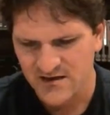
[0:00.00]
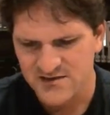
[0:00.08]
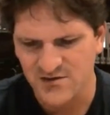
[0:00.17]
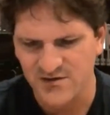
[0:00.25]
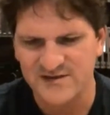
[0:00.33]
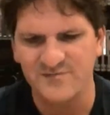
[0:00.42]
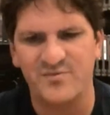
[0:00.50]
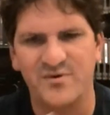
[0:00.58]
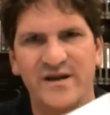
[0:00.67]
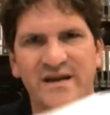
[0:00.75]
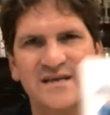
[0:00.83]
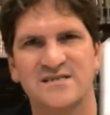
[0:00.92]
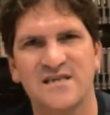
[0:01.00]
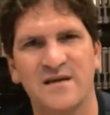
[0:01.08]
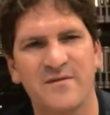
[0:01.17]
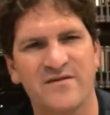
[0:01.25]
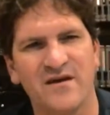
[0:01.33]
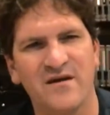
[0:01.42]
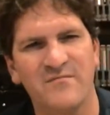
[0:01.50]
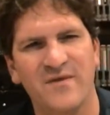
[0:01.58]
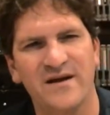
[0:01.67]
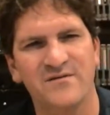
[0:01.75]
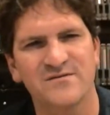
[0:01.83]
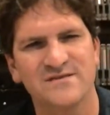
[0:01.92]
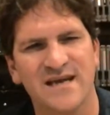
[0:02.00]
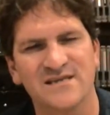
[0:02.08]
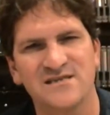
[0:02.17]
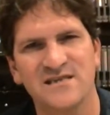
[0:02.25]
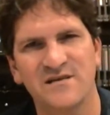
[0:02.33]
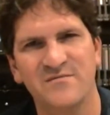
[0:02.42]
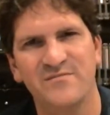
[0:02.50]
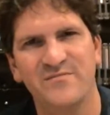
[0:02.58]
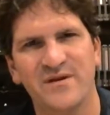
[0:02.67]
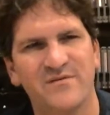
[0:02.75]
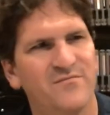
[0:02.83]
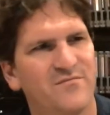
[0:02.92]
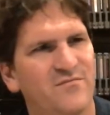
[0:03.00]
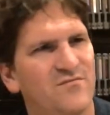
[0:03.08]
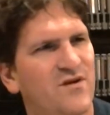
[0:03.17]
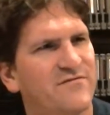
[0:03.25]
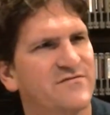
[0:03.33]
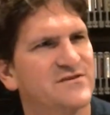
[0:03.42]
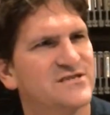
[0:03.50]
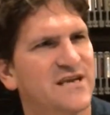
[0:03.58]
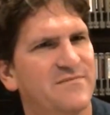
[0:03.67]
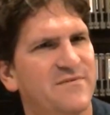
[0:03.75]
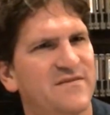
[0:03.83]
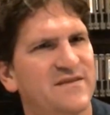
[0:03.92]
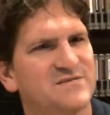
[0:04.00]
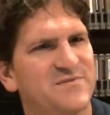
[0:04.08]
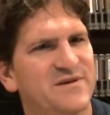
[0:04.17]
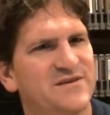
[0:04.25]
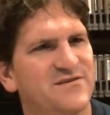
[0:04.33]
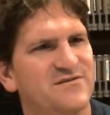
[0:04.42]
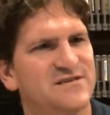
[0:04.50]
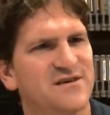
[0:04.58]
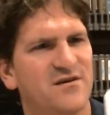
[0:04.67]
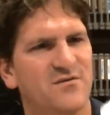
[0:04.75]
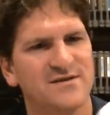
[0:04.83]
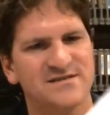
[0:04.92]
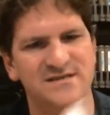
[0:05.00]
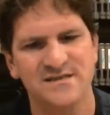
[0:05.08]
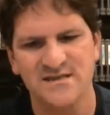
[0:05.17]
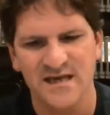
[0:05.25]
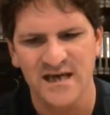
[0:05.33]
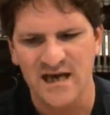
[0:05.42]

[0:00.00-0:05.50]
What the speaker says: so it's in pretty nice shape. I thought mine was actually in a bit rougher shape than this, but it turns out it wasn't.